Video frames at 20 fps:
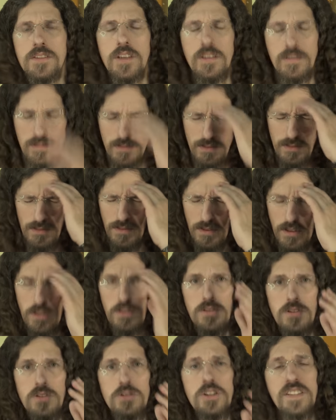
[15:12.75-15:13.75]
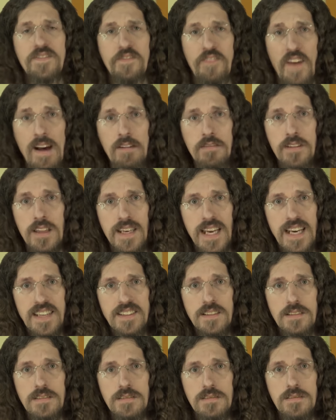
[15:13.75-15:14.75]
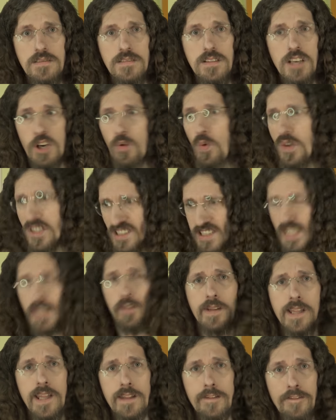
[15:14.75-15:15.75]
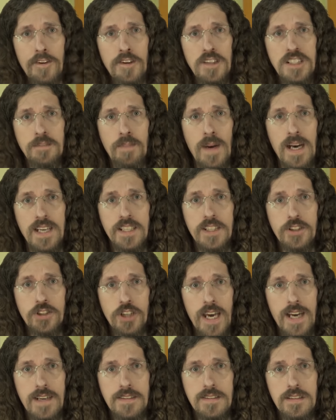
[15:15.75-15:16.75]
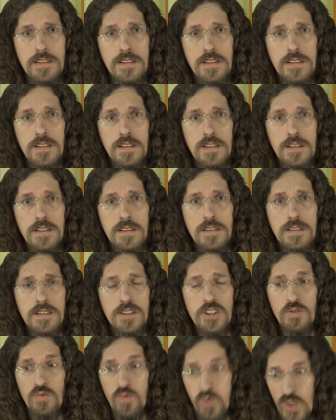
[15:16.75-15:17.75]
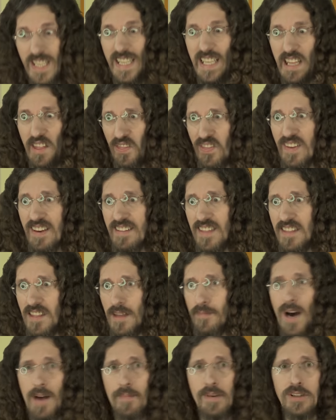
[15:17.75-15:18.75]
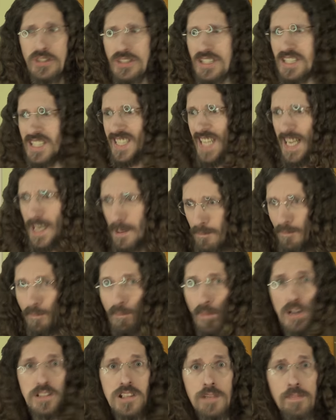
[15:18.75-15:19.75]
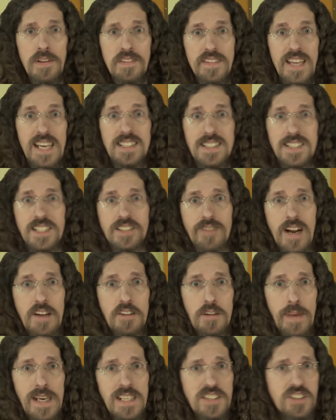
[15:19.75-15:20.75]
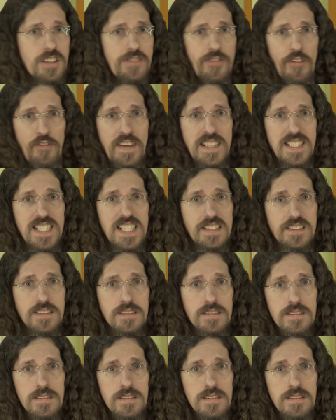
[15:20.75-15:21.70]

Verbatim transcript: Dude, you just found the nest. It was literally the first spot you checked. You really think that the mama just set up multiple nests around the base just for funsies?